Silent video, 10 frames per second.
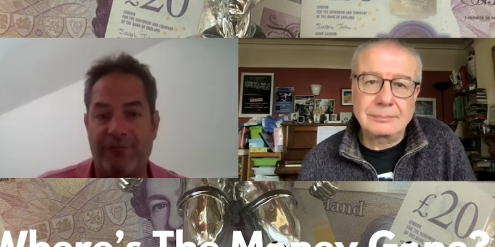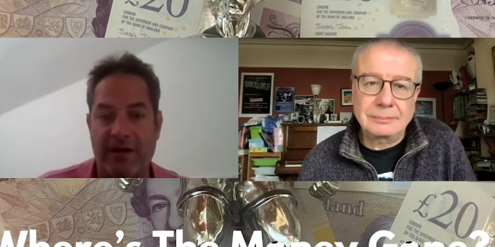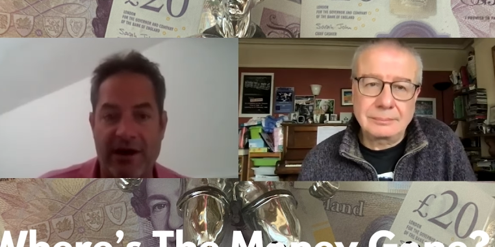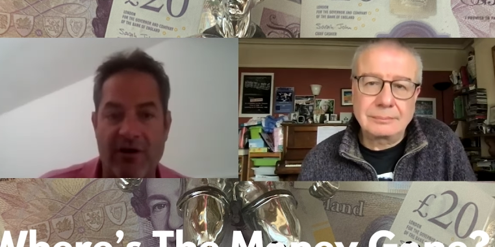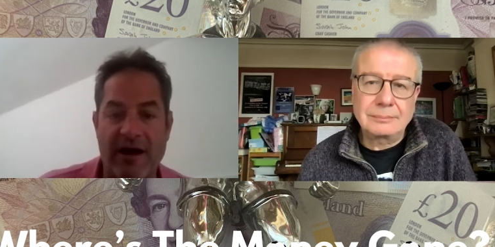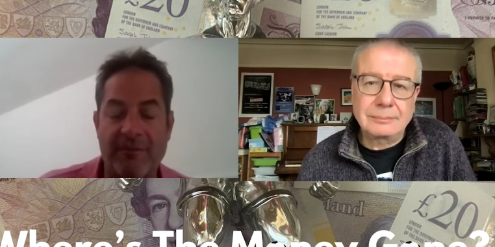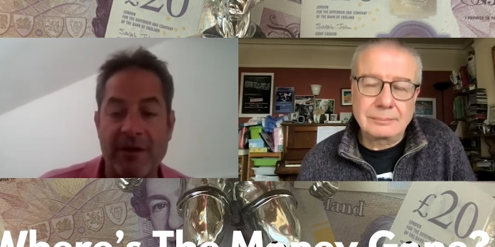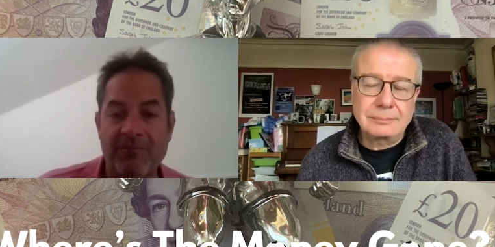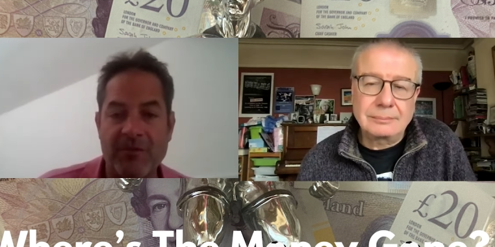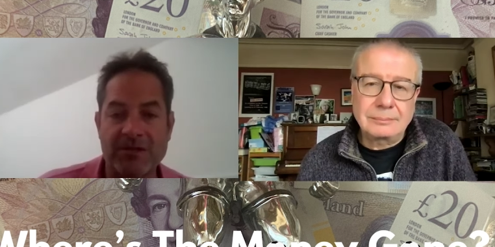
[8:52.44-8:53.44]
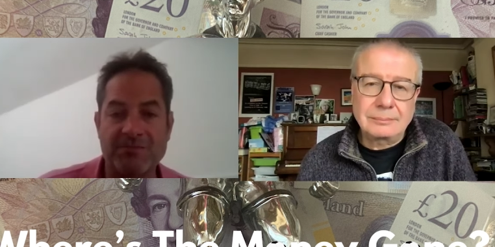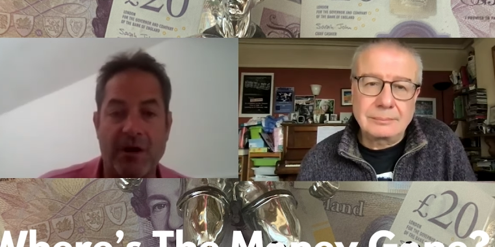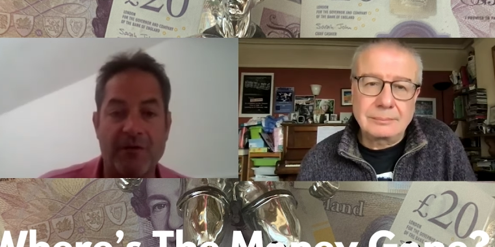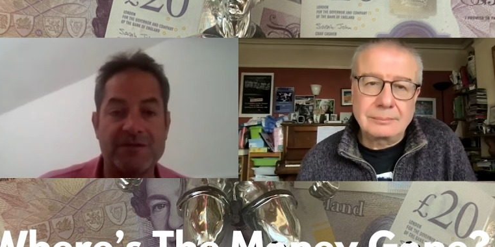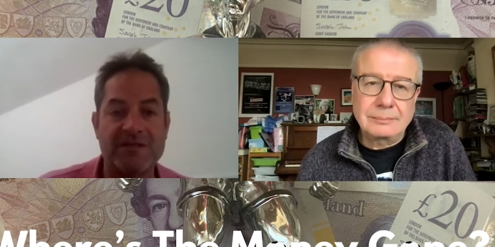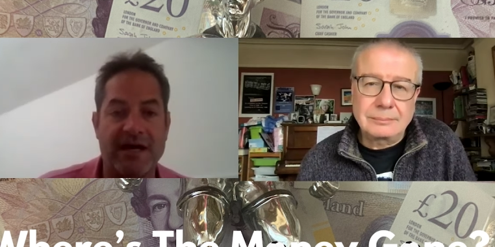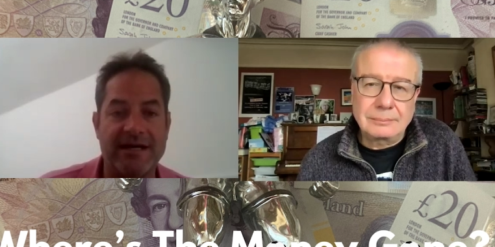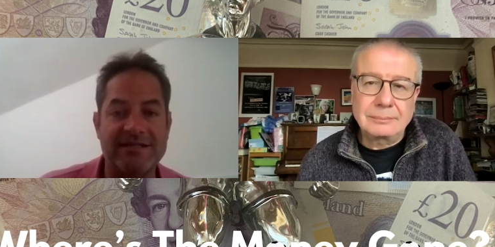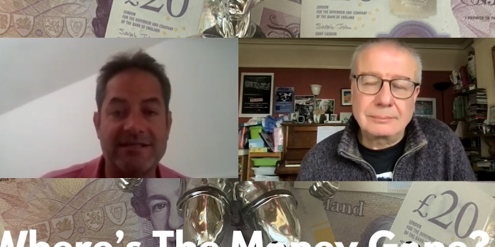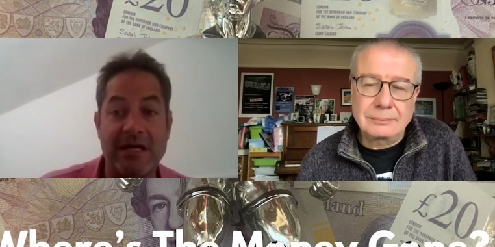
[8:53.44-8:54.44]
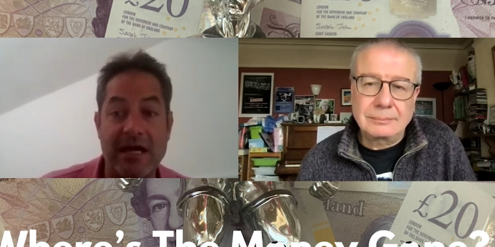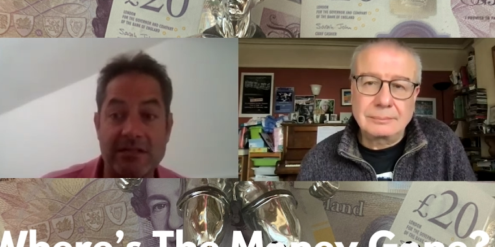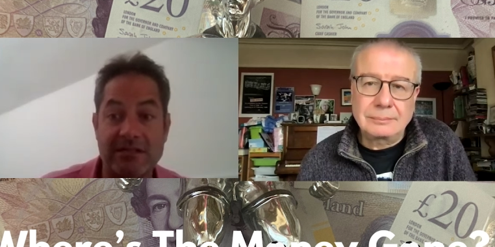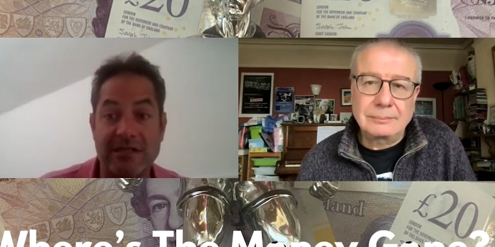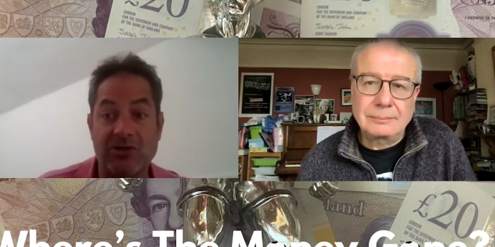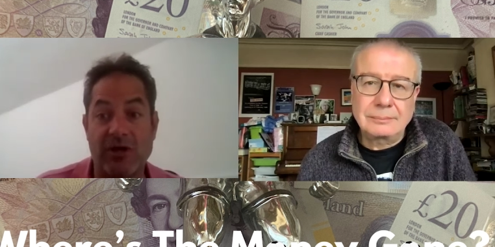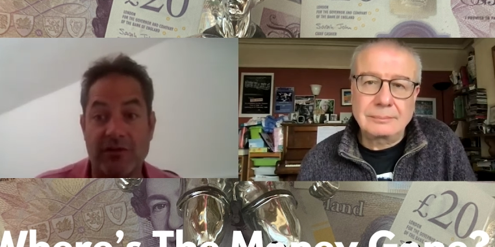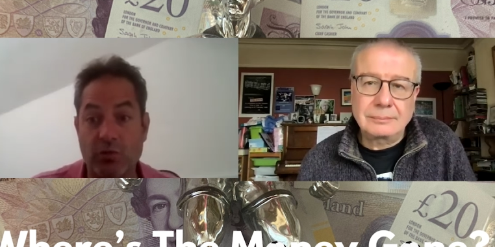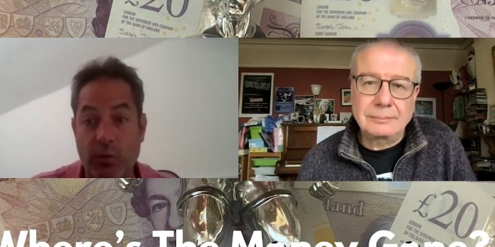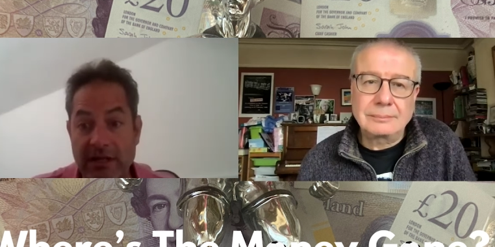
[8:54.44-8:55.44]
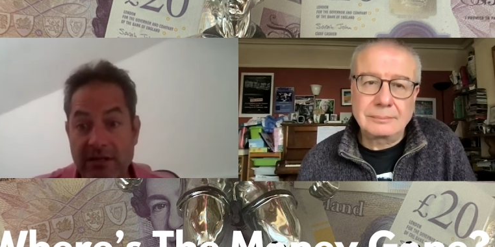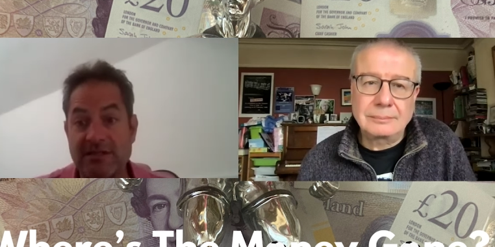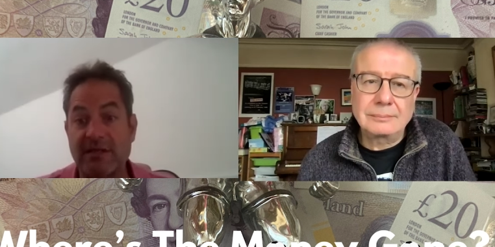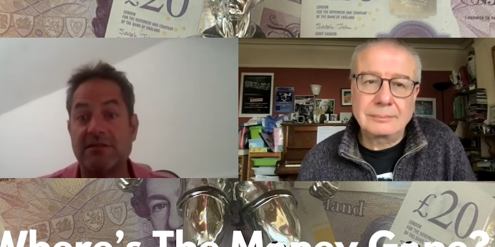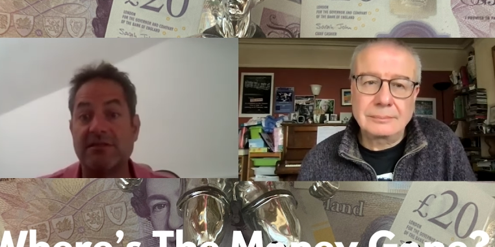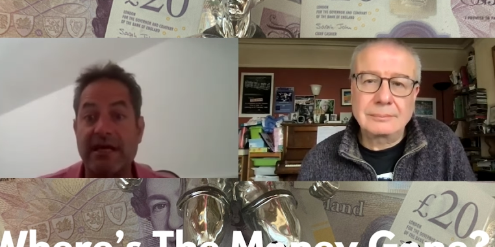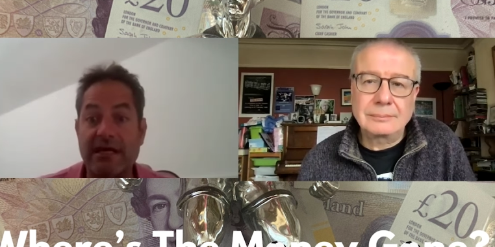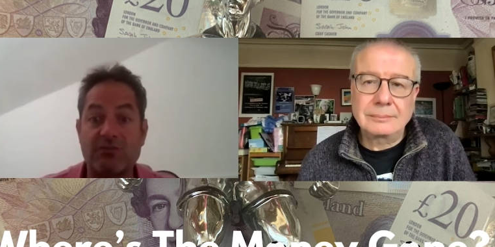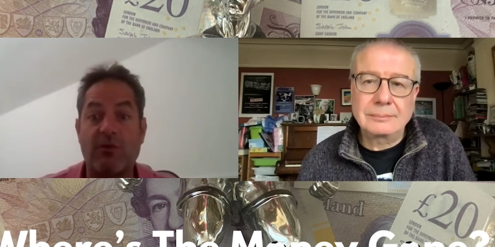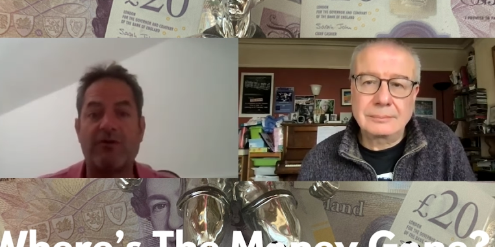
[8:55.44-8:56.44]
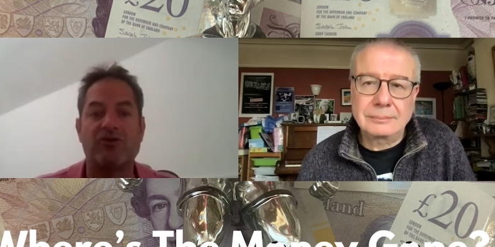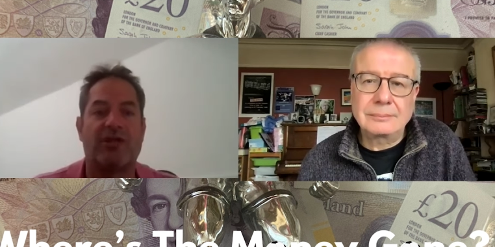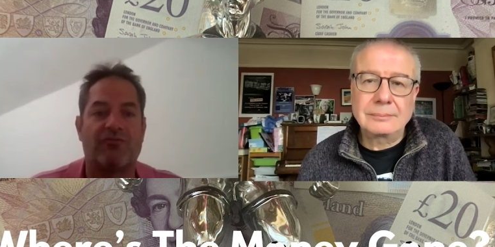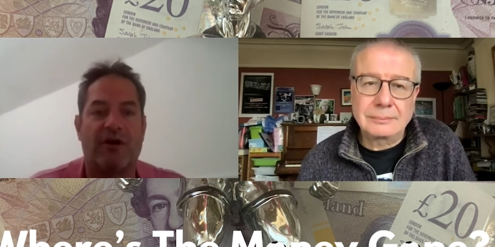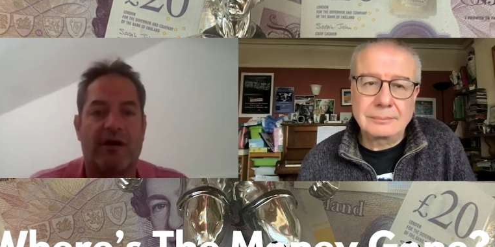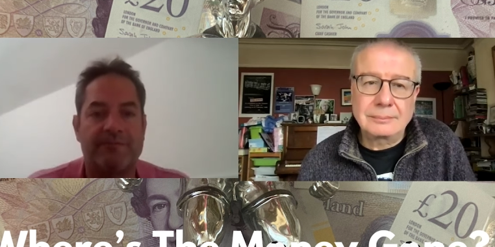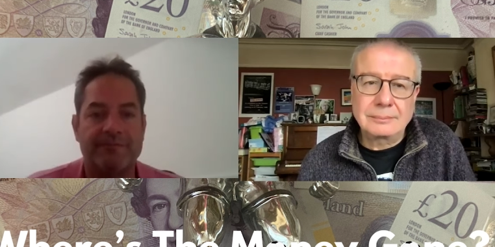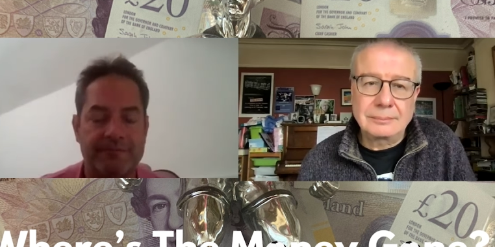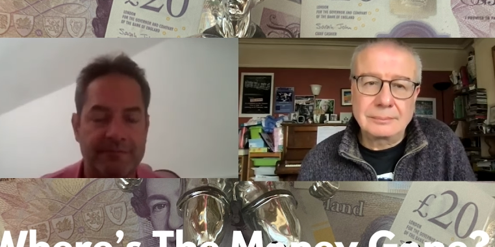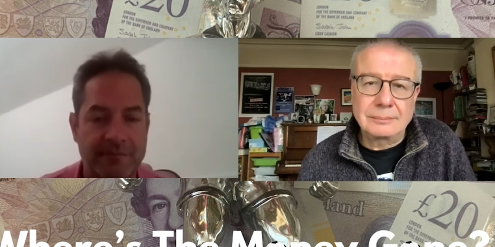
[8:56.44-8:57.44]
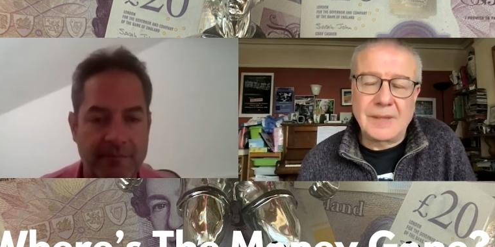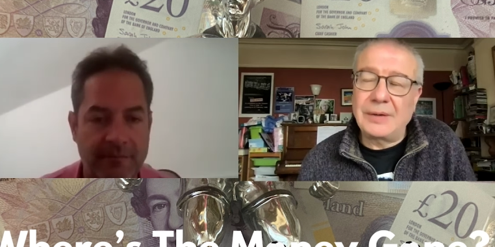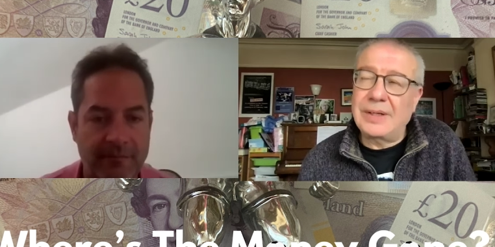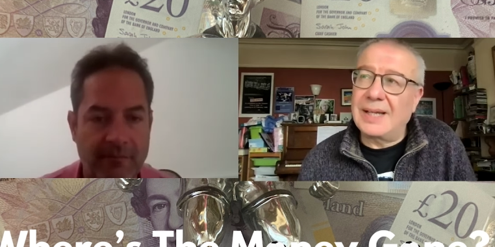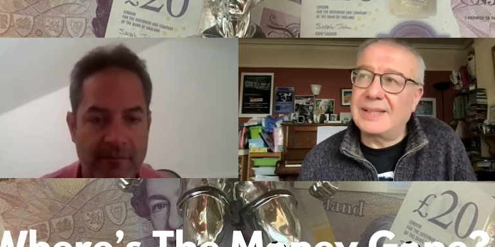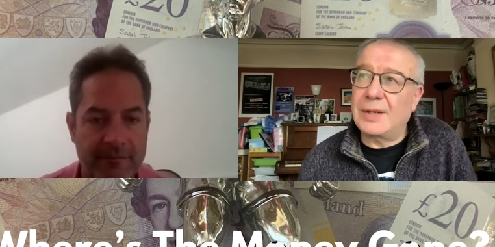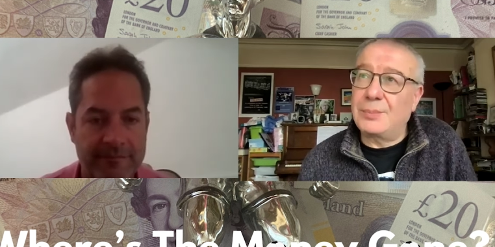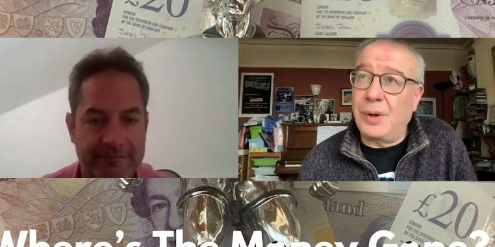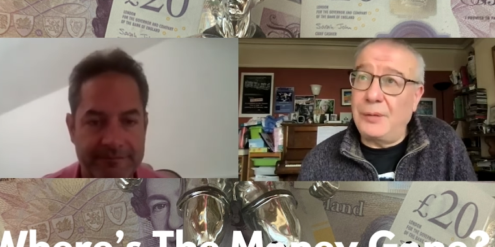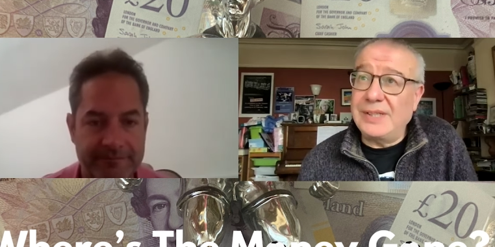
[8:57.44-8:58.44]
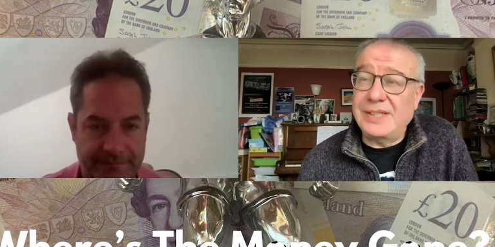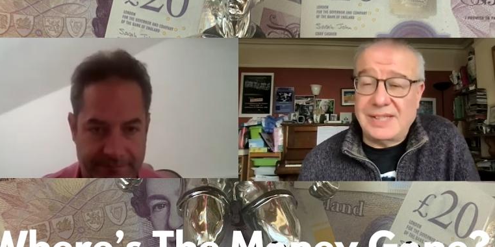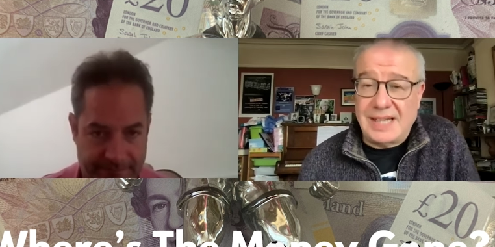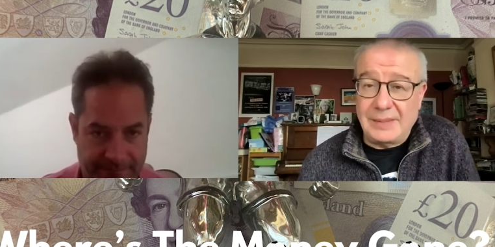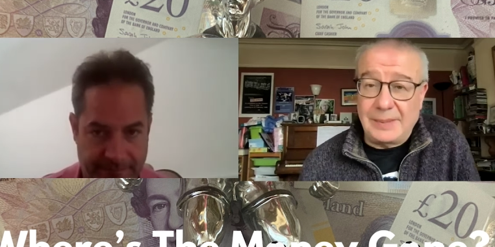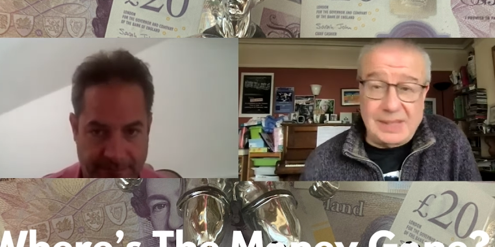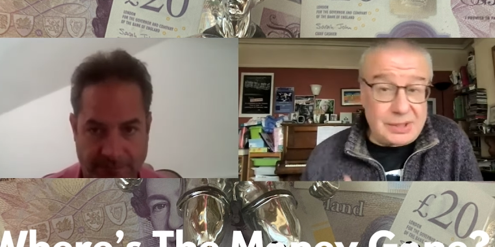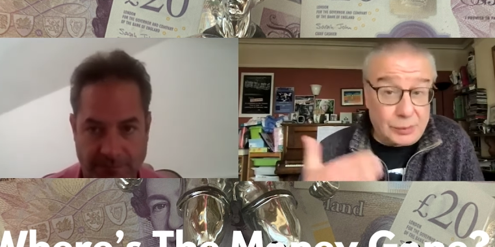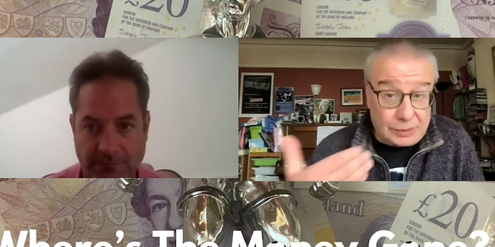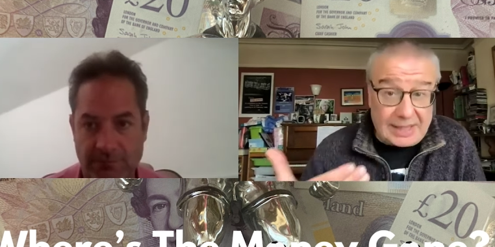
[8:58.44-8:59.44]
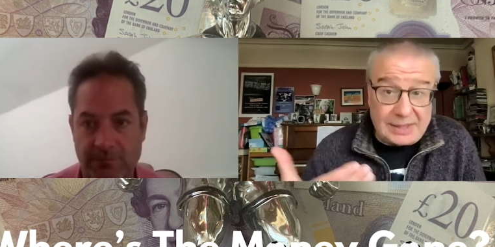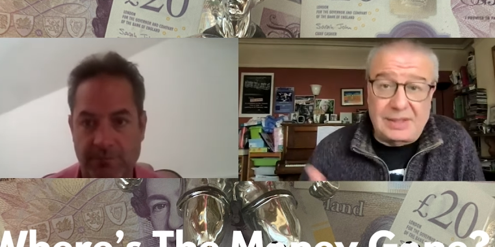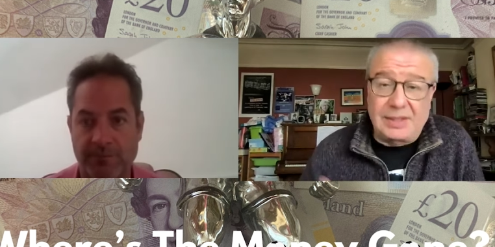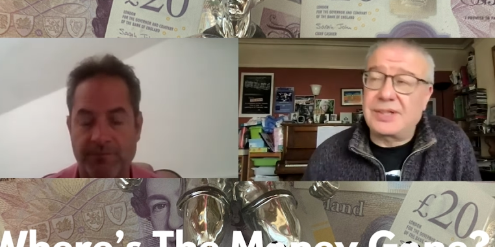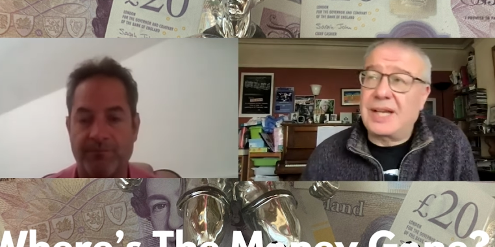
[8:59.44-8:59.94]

Speaker 1: flare up as both sides test each other's weaknesses and test where each other are.
Speaker 2: Okay, so profit and sustainability rules, as you